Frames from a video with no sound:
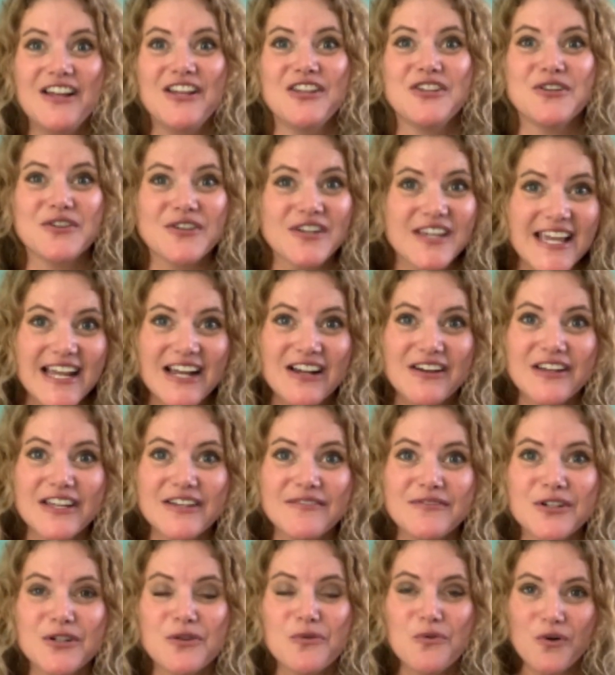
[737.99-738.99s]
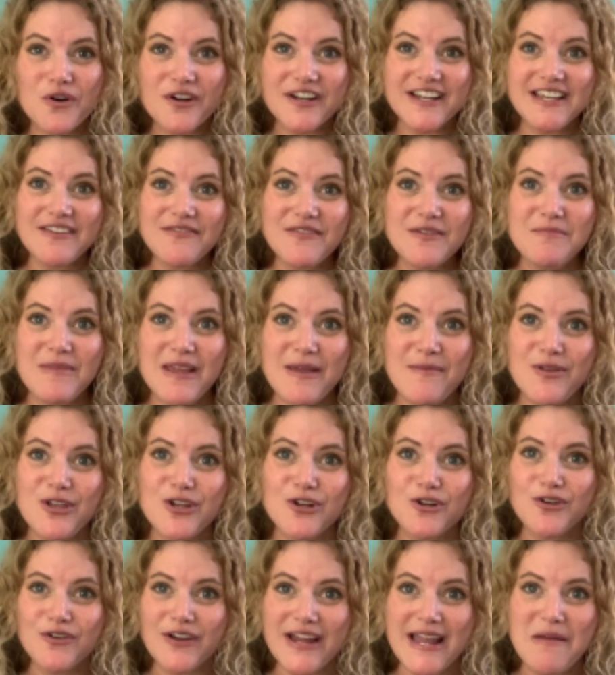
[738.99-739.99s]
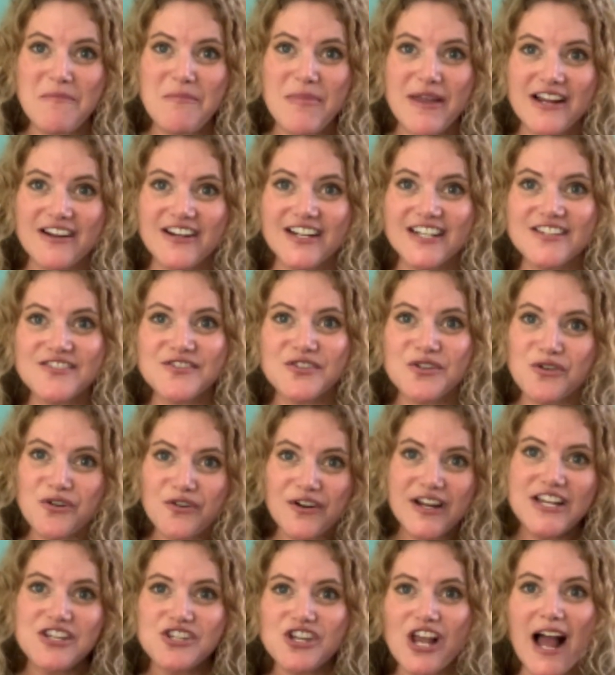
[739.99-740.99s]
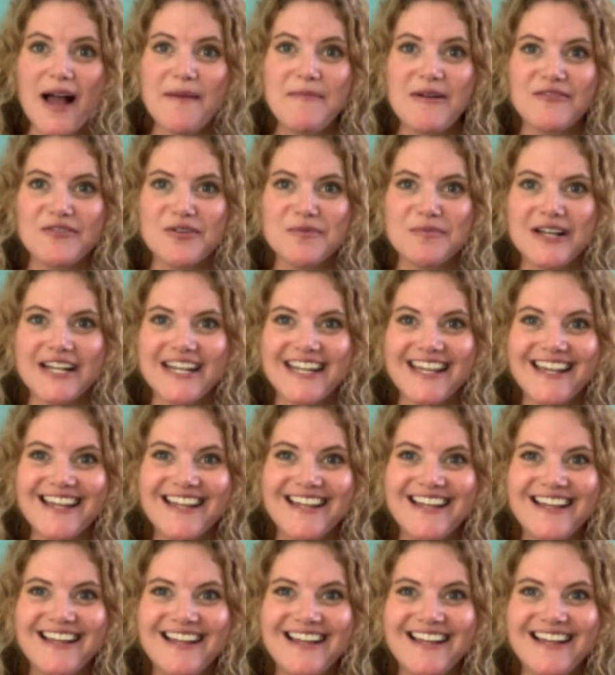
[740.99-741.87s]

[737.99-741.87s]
your caregiver, or even maybe your grandparents. So great job, everybody.